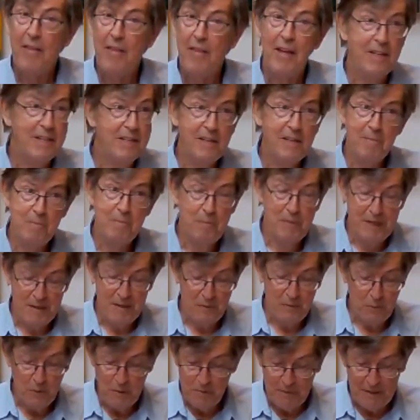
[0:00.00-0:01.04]
They didn't
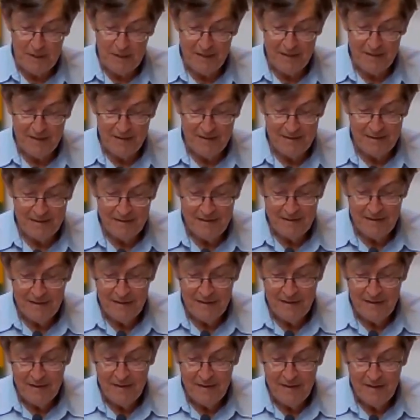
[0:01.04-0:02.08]
mean women.
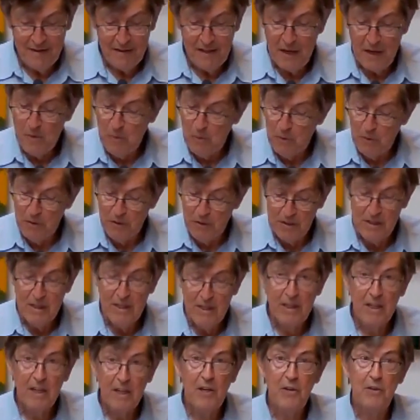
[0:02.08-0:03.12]
They weren't
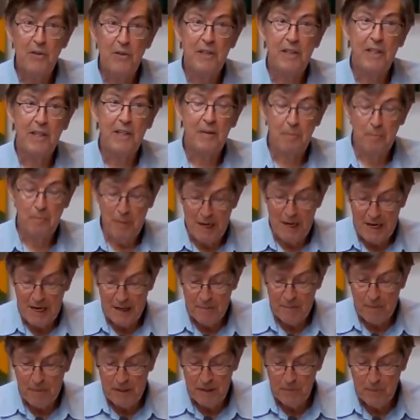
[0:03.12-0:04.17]
including
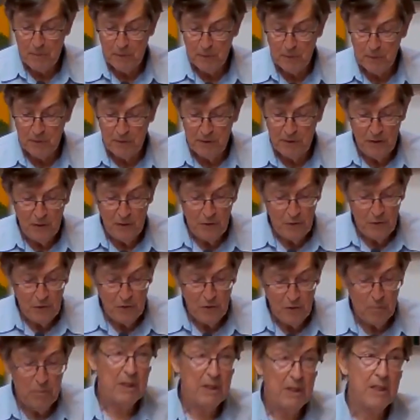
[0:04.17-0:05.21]
black people
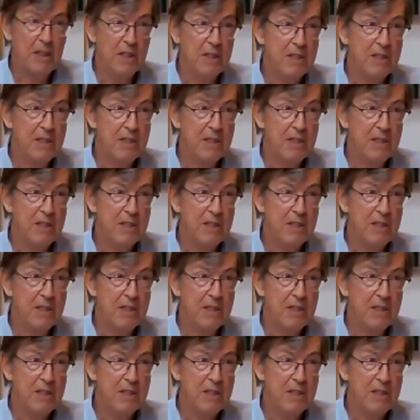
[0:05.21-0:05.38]
who'd been